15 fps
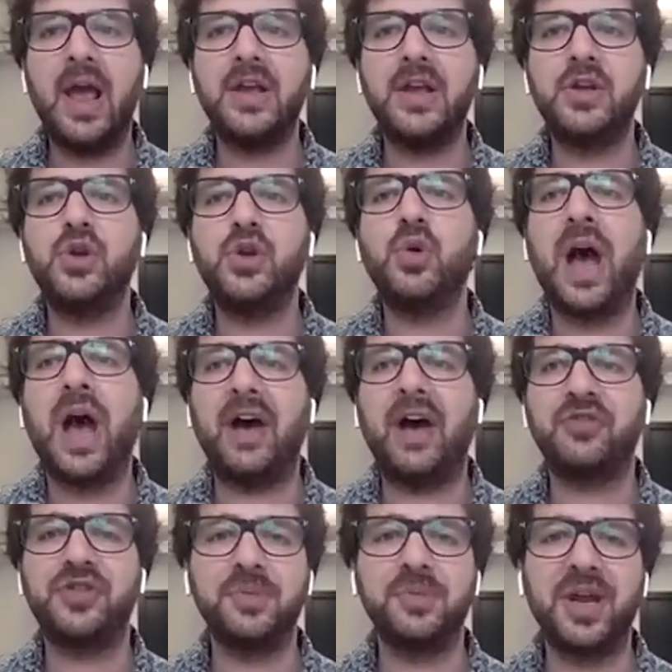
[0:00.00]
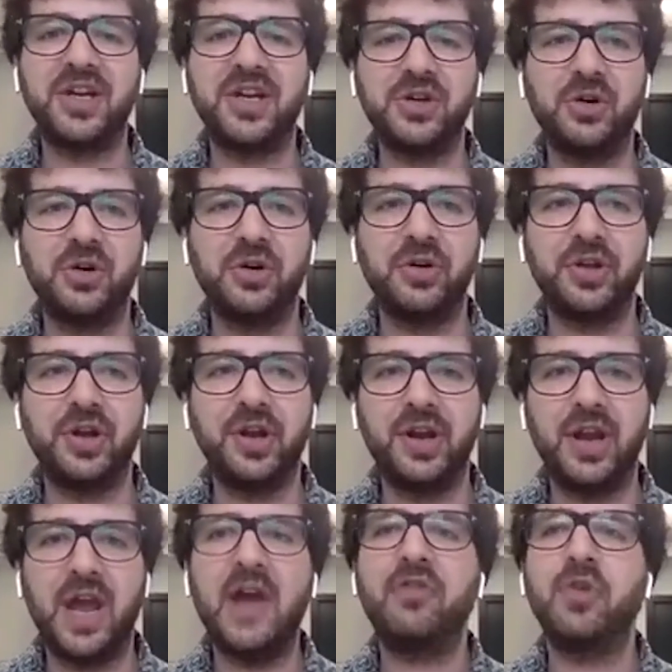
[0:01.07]
you have to make sure that
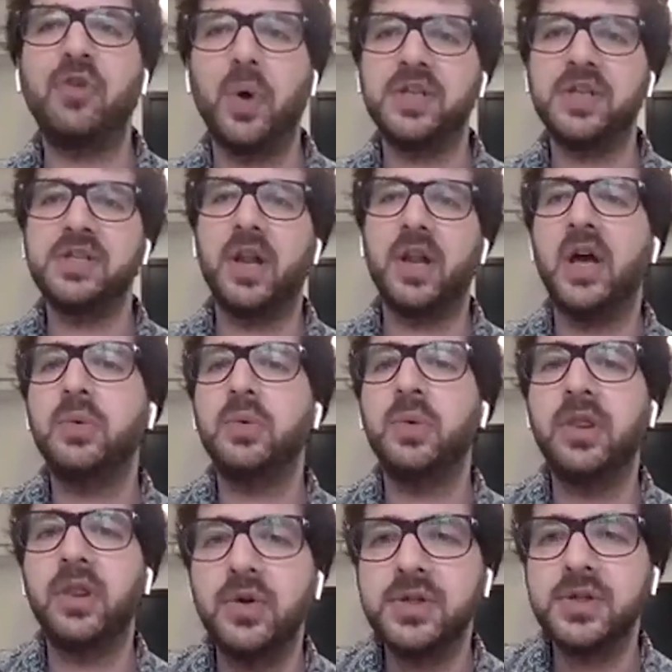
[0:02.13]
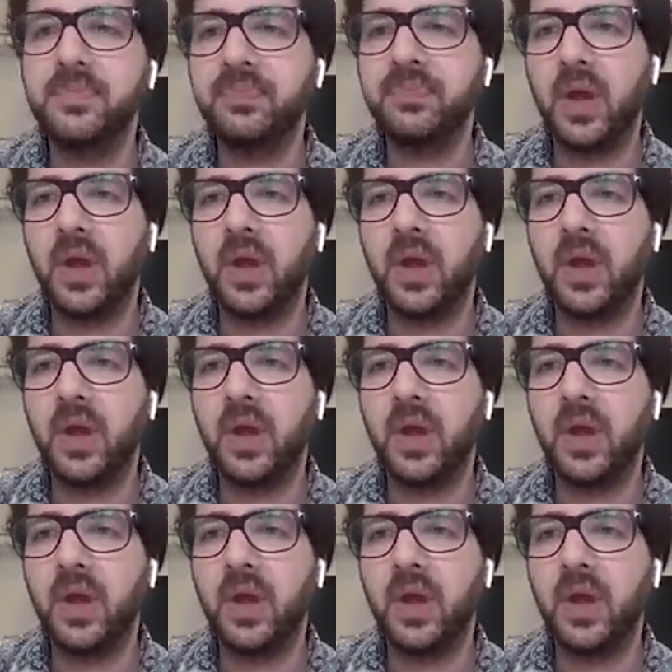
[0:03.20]
everyone is aligned with those.